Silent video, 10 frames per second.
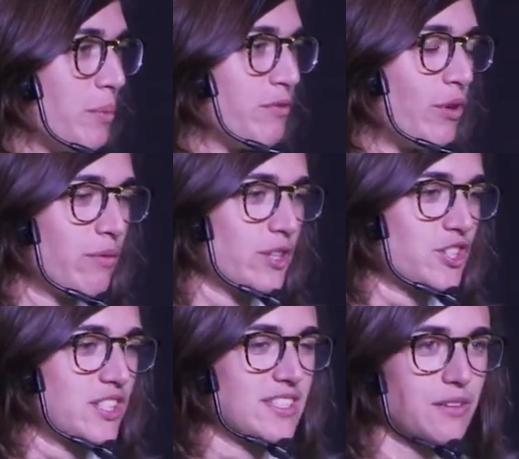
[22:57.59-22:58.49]
Before it
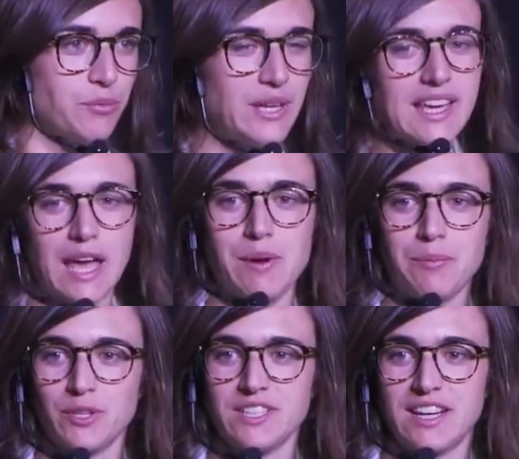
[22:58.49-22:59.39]
was just that we came
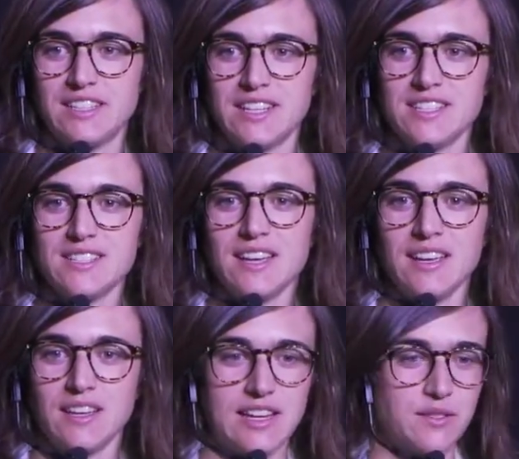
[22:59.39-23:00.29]
up with the ideas
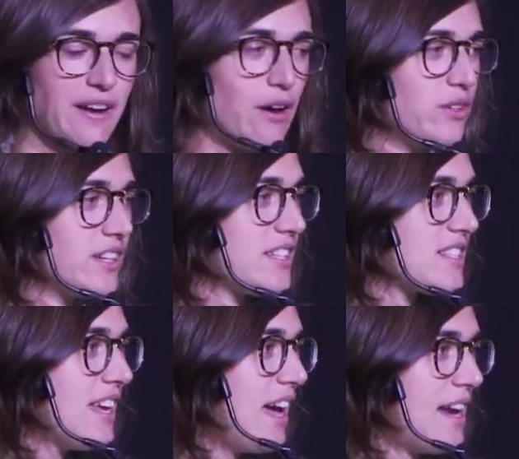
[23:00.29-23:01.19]
as
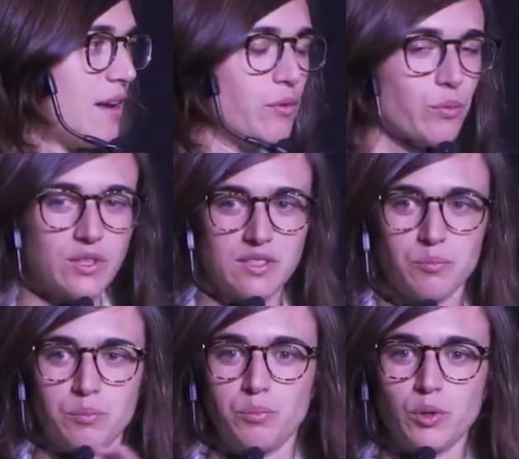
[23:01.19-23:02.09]
founders, and then we would
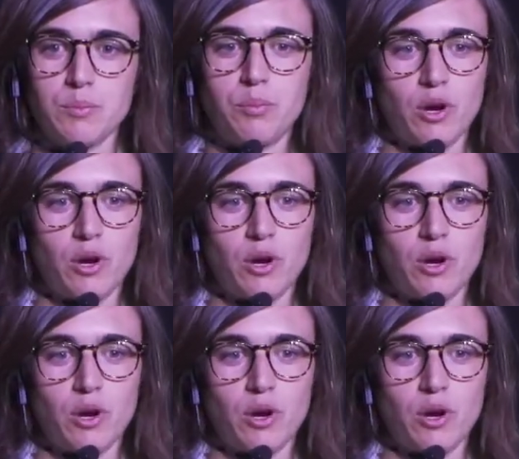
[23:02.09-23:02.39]
put the